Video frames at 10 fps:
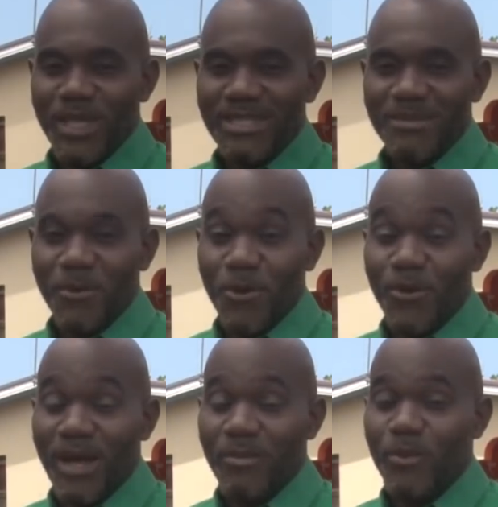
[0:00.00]
week's
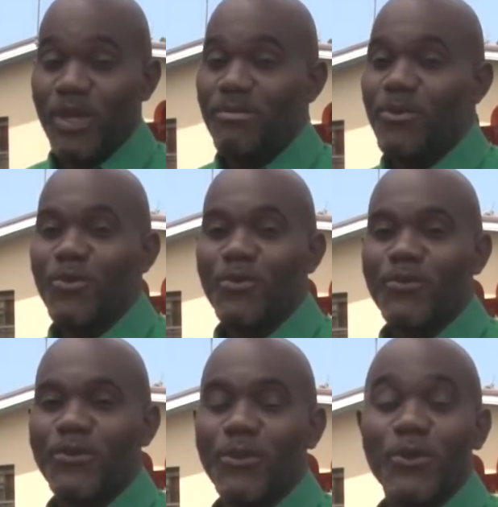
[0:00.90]
program, we
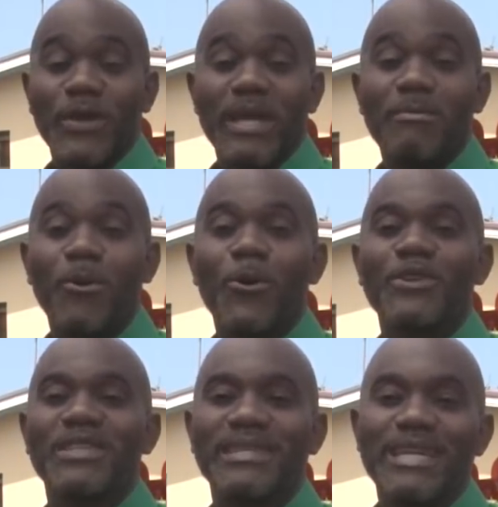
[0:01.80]
move to a
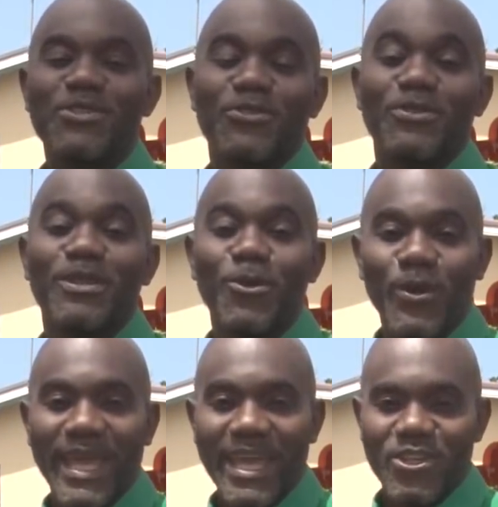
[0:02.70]
more central
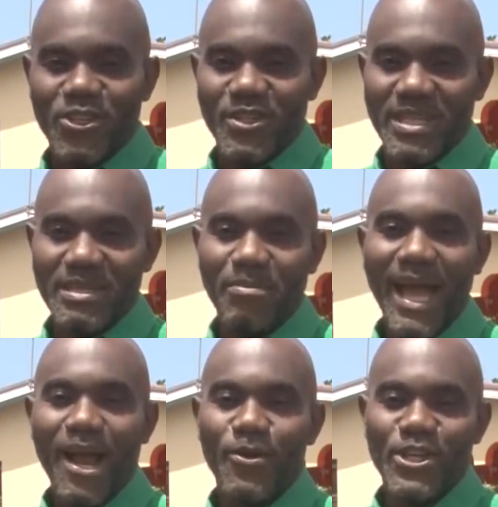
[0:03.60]
location in the
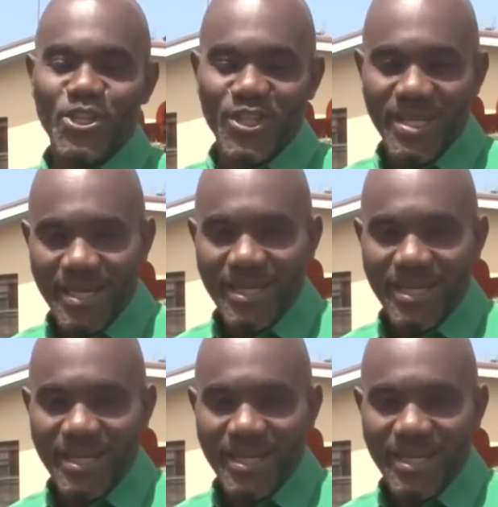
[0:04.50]
parish.